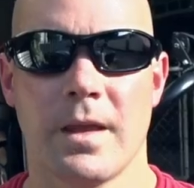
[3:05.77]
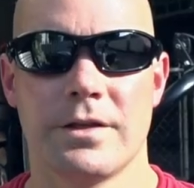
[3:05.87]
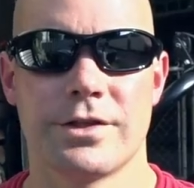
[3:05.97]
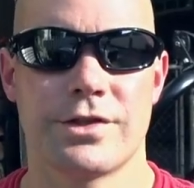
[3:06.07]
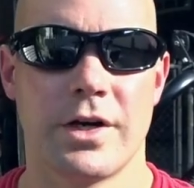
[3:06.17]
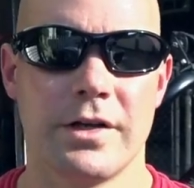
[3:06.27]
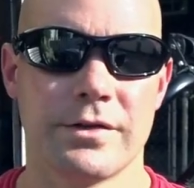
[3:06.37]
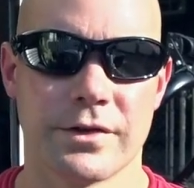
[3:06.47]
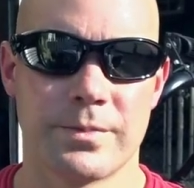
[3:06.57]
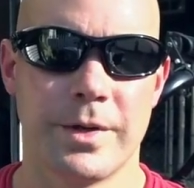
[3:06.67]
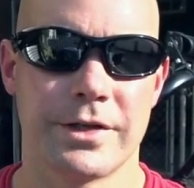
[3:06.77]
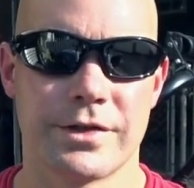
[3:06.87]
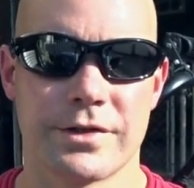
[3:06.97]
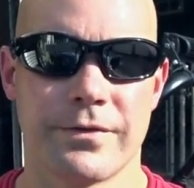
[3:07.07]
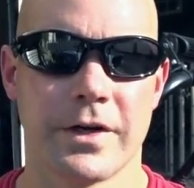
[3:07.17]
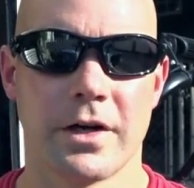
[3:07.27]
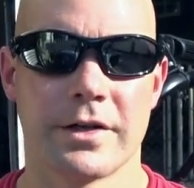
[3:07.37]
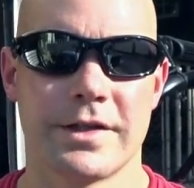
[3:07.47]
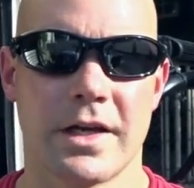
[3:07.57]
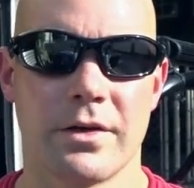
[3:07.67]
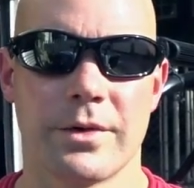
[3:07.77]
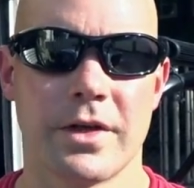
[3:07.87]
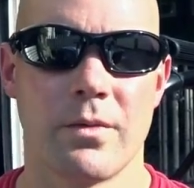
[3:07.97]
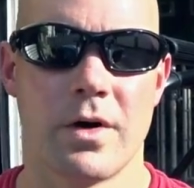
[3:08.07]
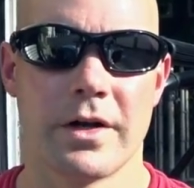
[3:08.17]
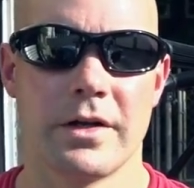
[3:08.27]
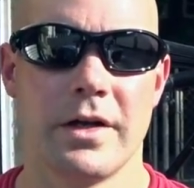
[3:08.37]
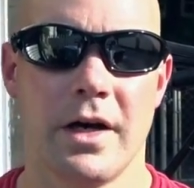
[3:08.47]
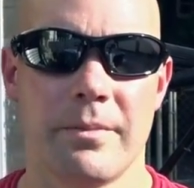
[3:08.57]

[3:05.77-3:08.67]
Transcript: It's just trying to use those pictures to figure out exactly what they wanted.